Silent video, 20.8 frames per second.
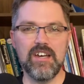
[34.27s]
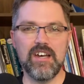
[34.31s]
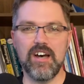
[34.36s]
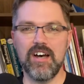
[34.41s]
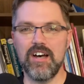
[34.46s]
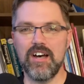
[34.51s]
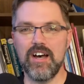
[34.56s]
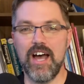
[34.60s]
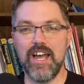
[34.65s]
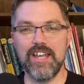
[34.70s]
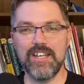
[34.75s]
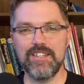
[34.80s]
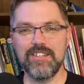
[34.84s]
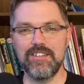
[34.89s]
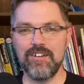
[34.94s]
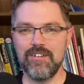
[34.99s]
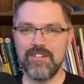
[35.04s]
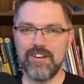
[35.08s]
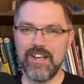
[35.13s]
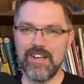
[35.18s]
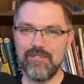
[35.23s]
I
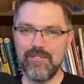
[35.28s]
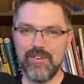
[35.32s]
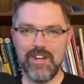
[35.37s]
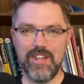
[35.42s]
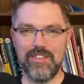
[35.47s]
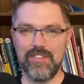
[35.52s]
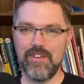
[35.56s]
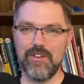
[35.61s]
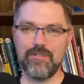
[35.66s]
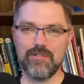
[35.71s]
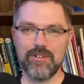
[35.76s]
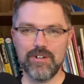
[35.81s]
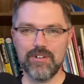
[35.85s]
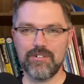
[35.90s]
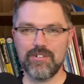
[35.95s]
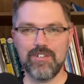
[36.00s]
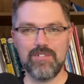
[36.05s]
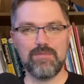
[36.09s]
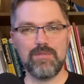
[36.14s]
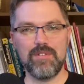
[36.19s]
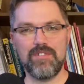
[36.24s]
don't have anything real
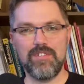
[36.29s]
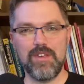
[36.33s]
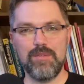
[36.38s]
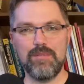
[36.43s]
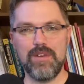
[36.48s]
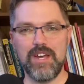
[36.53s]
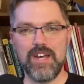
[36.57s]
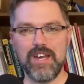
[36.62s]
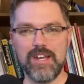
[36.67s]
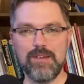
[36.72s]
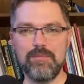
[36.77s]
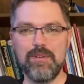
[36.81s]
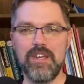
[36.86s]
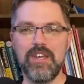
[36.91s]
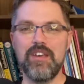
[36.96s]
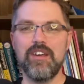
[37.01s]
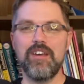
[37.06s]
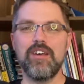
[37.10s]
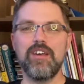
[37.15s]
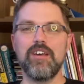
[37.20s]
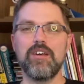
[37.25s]
Christmassy behind me,
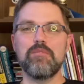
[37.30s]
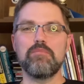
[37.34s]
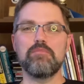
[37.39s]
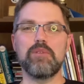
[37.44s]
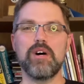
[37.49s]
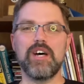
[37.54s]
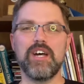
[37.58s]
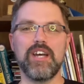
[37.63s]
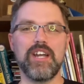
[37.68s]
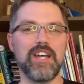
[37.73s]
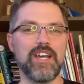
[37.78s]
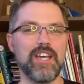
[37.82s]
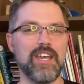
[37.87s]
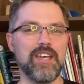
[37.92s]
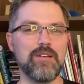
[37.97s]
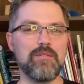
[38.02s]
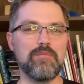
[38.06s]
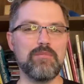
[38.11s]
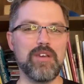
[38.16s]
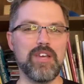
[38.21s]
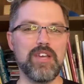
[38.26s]
but I
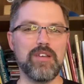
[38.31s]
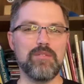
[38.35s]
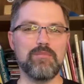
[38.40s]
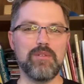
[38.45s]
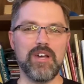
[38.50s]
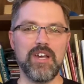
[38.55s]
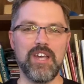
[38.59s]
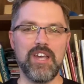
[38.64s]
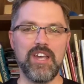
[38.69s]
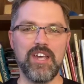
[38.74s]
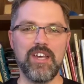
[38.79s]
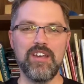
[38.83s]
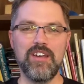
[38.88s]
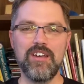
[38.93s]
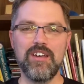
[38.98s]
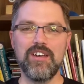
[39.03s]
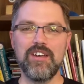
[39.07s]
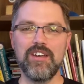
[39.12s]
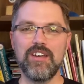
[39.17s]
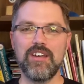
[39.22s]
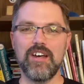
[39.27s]
am in my
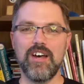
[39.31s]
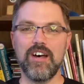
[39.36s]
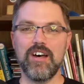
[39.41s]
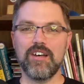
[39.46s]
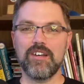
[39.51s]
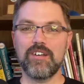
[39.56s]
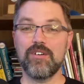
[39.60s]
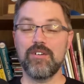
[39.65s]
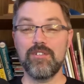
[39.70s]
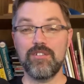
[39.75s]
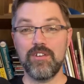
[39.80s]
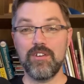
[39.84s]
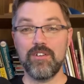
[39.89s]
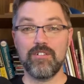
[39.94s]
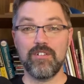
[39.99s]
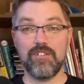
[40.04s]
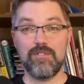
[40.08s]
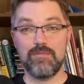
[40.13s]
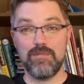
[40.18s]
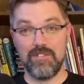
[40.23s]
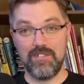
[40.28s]
Cozy
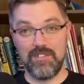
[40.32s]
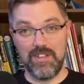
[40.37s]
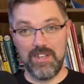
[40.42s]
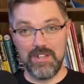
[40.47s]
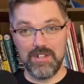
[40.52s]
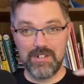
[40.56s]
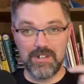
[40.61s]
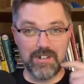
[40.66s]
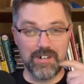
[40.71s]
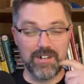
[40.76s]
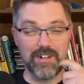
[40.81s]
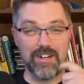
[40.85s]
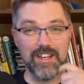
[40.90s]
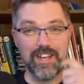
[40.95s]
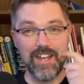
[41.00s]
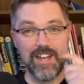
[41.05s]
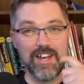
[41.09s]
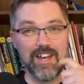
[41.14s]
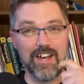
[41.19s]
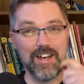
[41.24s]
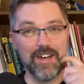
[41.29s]
Christmas t-shirt.
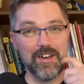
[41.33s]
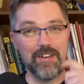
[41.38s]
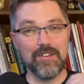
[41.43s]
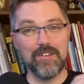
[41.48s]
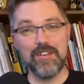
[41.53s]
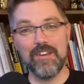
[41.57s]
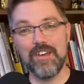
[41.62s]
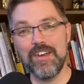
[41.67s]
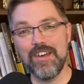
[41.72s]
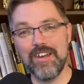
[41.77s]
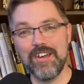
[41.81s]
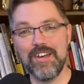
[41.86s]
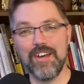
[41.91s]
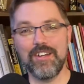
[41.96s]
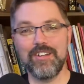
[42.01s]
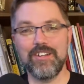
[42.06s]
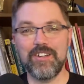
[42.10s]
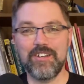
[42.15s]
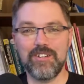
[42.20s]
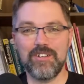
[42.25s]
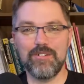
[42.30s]
A
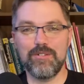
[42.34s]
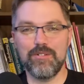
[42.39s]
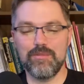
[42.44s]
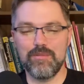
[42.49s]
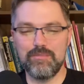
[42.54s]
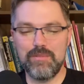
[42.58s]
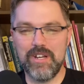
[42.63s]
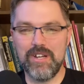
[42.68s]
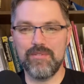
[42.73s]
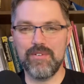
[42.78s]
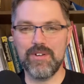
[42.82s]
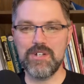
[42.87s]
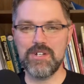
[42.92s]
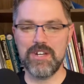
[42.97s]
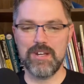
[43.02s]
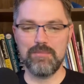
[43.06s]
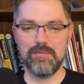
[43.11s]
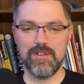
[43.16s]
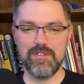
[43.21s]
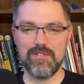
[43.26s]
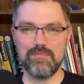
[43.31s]
little bit of a
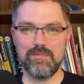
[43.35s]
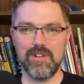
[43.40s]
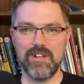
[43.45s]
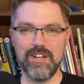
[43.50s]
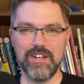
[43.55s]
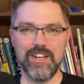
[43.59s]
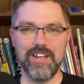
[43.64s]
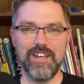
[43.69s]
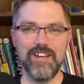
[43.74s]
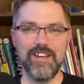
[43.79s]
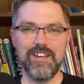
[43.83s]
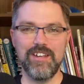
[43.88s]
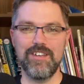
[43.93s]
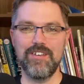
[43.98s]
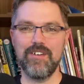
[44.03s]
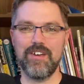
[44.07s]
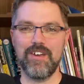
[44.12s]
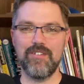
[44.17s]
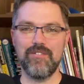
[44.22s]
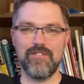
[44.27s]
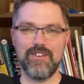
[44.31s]
shameless plug. You
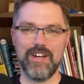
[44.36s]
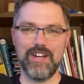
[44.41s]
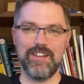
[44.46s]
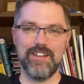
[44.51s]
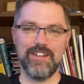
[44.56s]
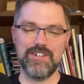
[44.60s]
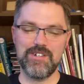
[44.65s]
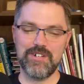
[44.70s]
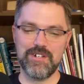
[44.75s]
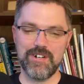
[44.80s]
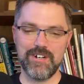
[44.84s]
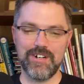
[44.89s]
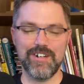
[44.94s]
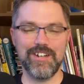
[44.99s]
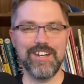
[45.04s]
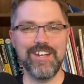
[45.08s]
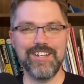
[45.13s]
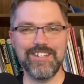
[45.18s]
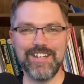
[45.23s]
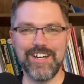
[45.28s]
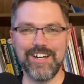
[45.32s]
can find the shirt
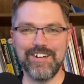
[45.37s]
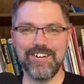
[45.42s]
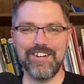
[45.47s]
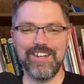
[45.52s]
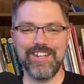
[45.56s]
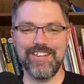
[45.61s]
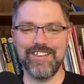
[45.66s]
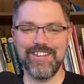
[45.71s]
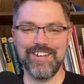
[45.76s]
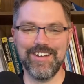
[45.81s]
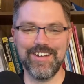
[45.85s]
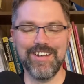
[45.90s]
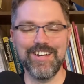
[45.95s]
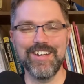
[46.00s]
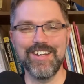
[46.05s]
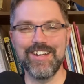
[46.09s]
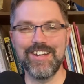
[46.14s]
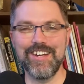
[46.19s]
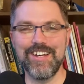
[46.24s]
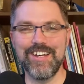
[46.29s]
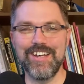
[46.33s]
down in
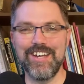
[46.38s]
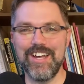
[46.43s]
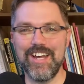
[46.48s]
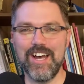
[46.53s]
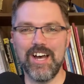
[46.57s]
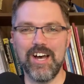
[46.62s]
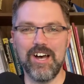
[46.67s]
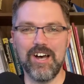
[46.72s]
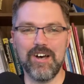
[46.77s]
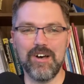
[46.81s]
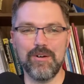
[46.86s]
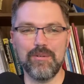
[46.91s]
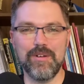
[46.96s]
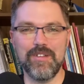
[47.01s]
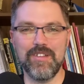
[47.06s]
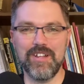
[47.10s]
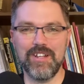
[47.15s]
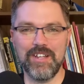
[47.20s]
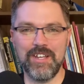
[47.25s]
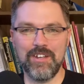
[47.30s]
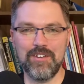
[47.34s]

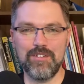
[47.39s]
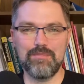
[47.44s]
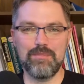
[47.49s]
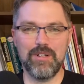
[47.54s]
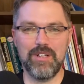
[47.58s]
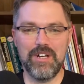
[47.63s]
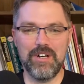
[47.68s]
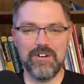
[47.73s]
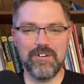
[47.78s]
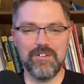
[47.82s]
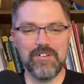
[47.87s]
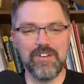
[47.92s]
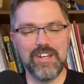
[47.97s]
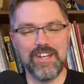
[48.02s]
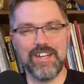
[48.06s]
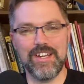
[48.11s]
the links below.